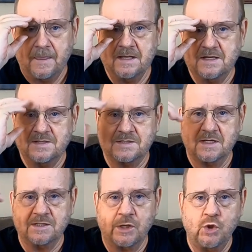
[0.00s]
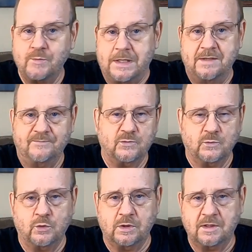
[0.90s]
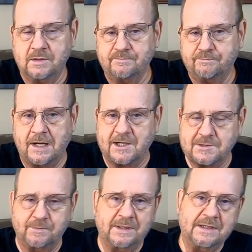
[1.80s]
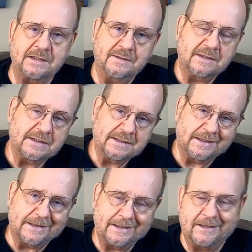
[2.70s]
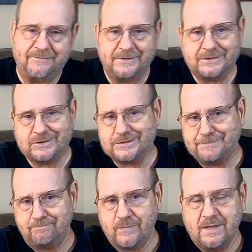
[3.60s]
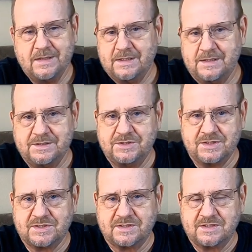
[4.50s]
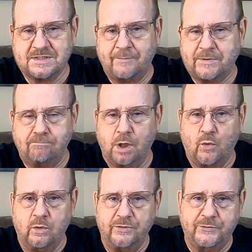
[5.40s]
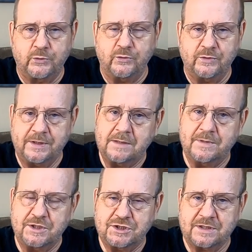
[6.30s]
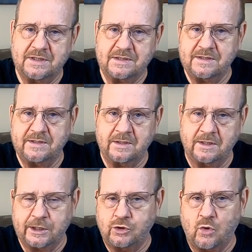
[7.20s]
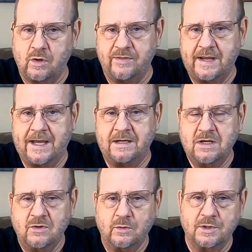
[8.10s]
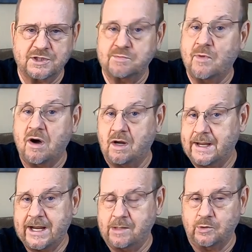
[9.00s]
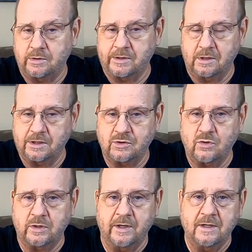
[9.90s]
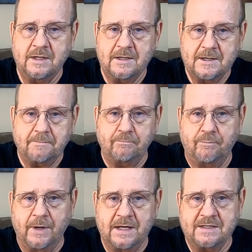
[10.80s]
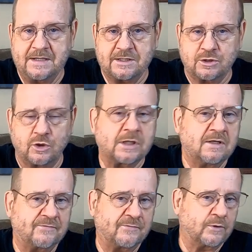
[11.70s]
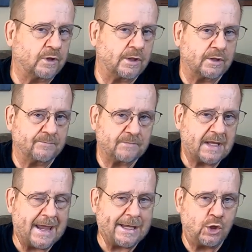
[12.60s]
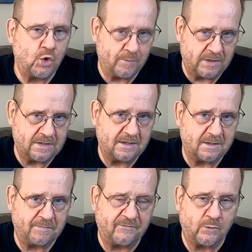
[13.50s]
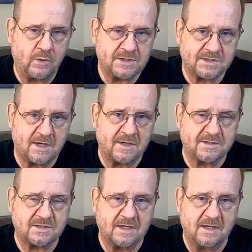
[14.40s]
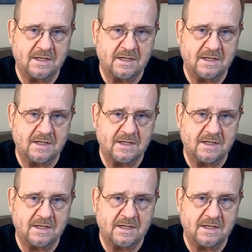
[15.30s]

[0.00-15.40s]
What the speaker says: is a human, or possibly if it's just something blowing through the image, it'll ignore that, or a small animal, it'll ignore it. But it's looking for a human before it starts